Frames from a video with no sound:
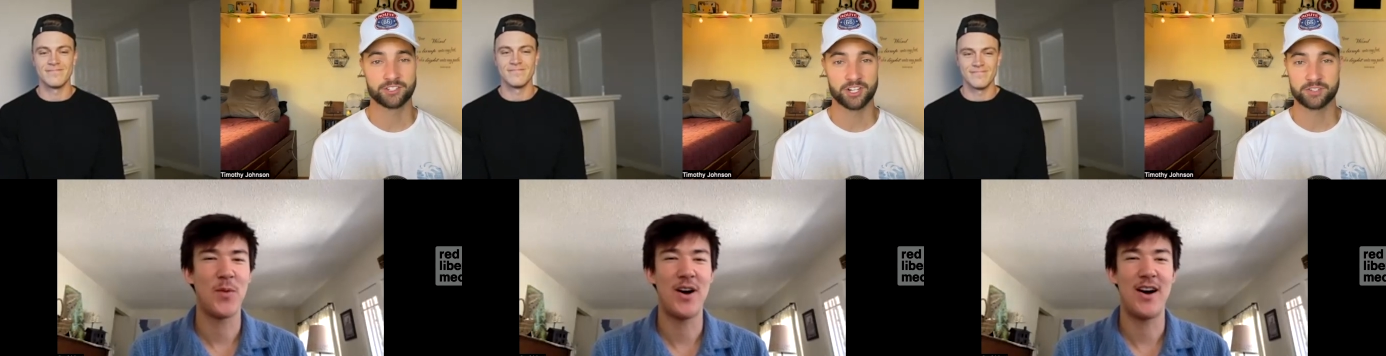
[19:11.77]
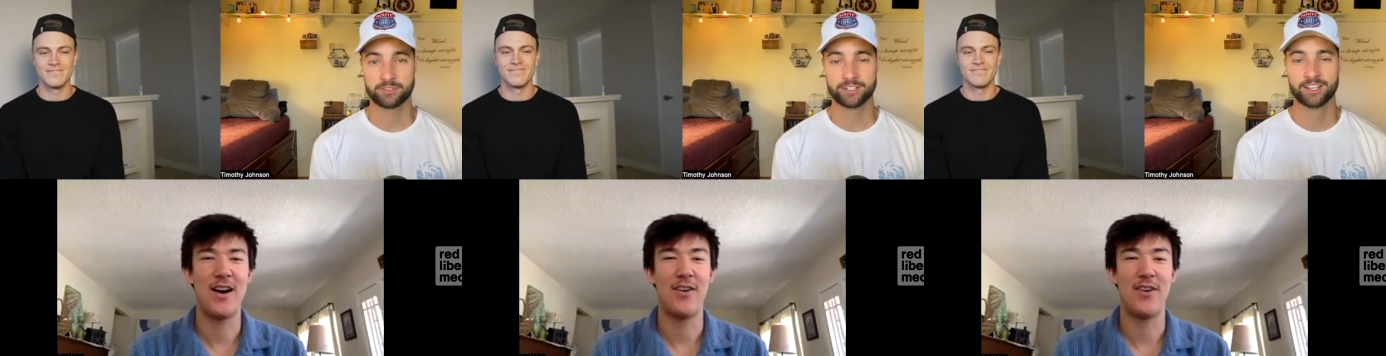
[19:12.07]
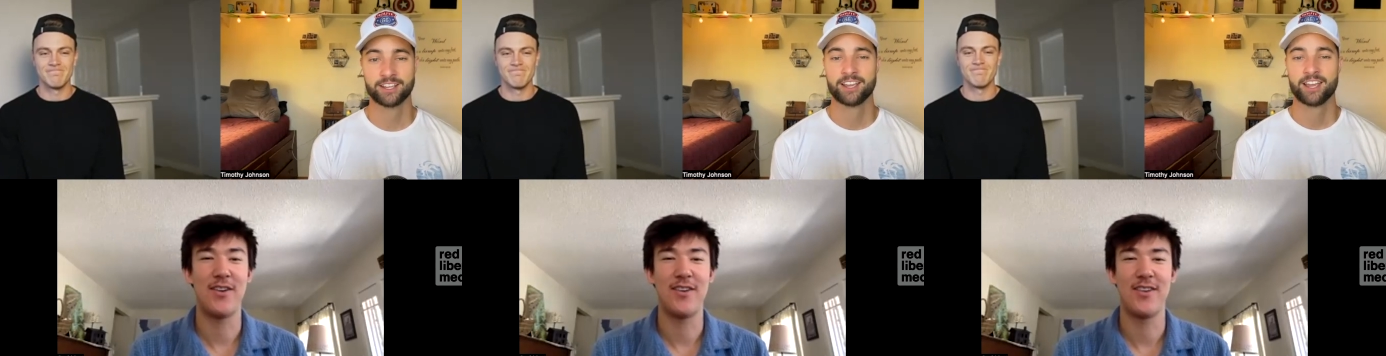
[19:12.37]
Speaker 1: judgment.
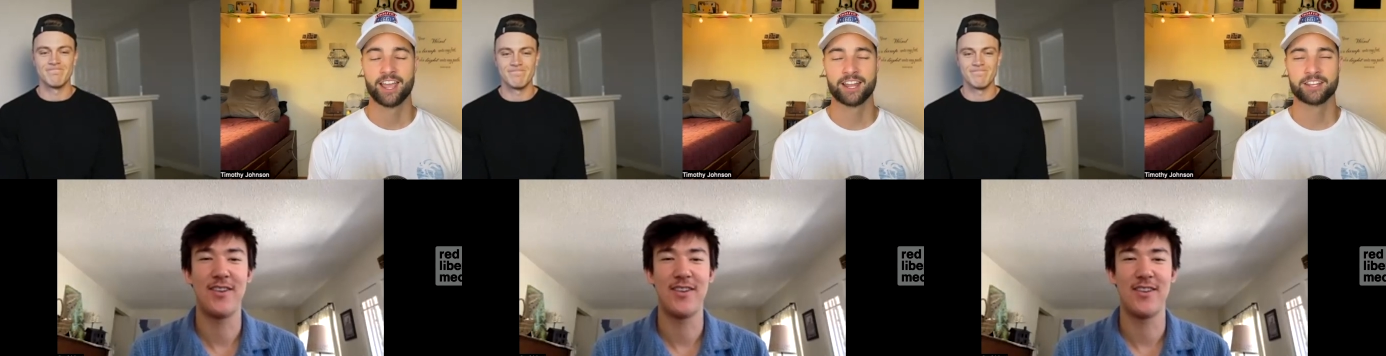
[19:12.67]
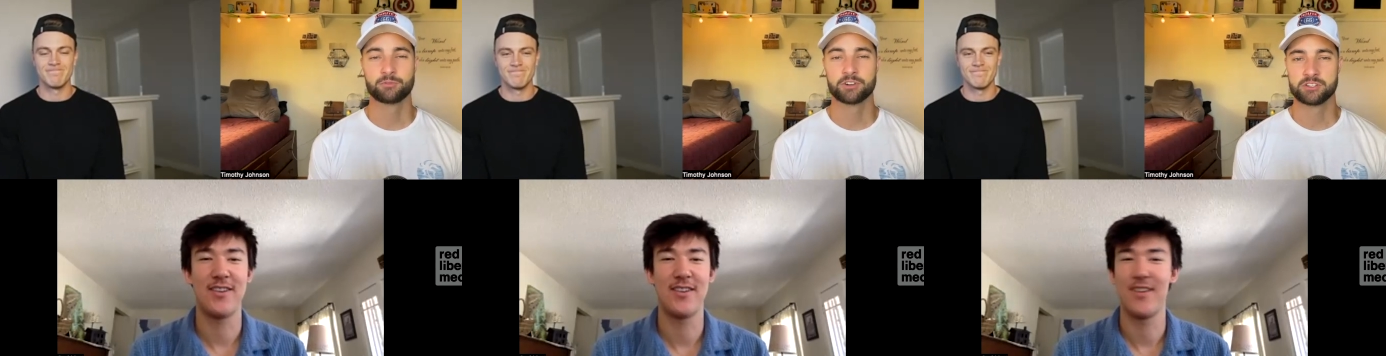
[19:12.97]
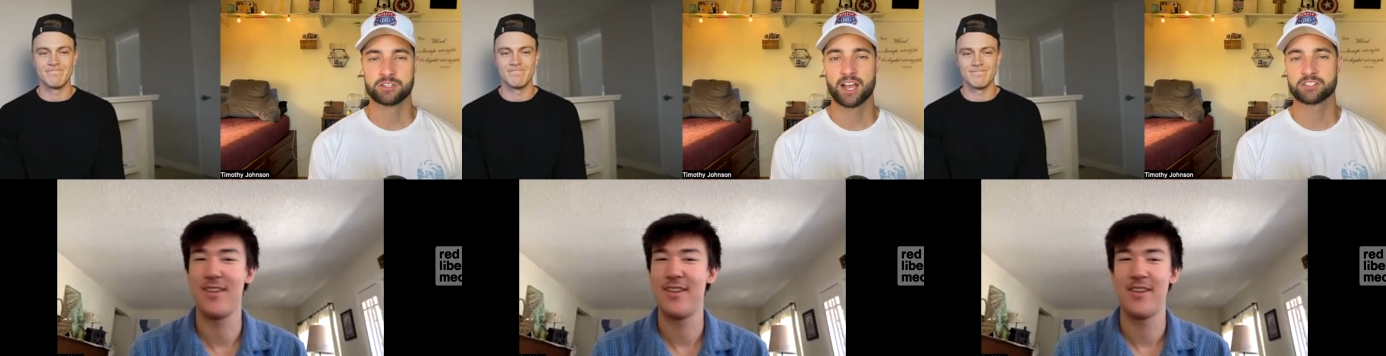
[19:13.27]
And what
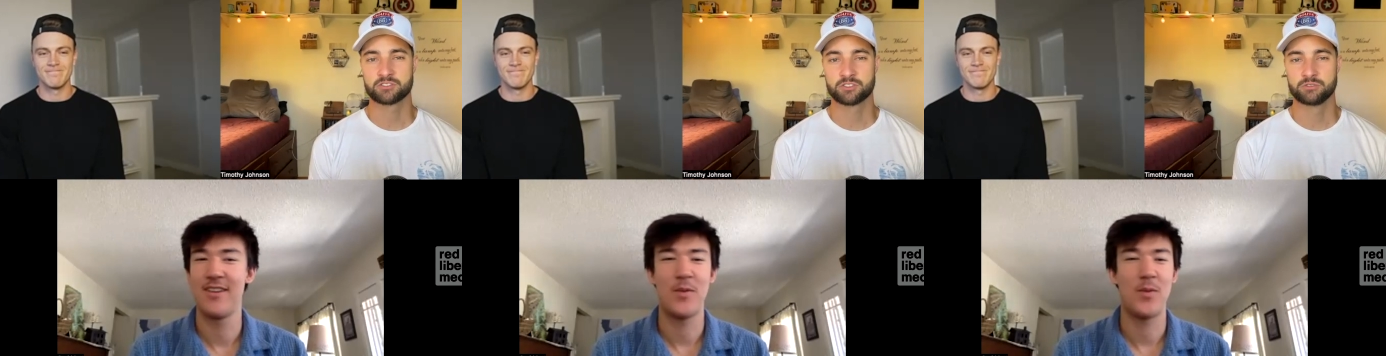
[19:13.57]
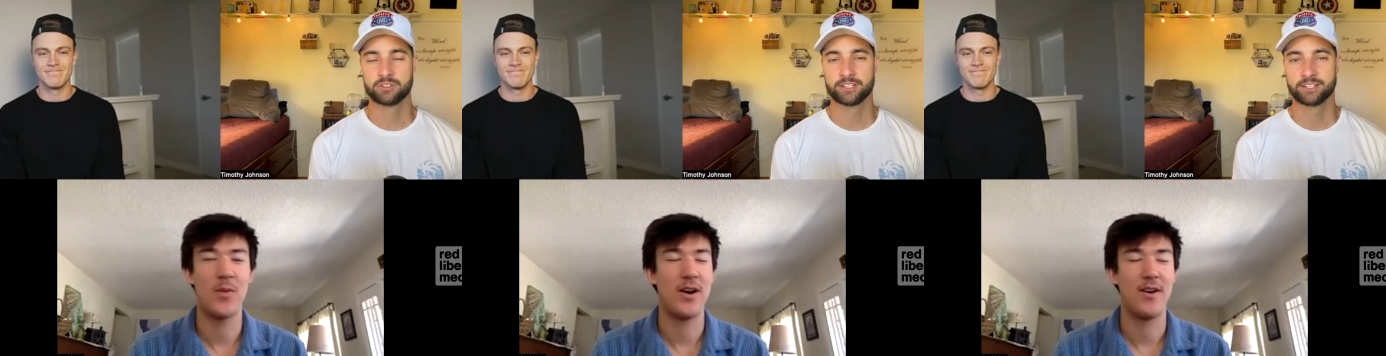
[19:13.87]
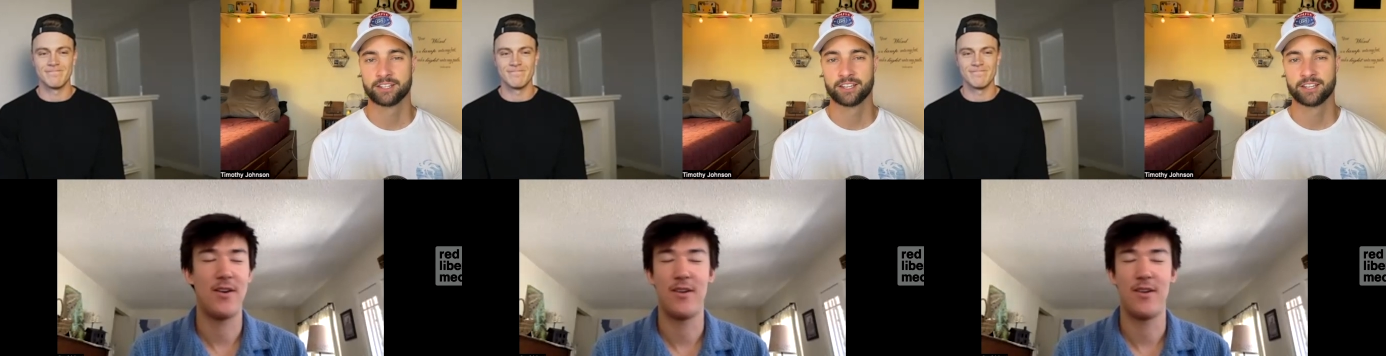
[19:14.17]
you guys are doing,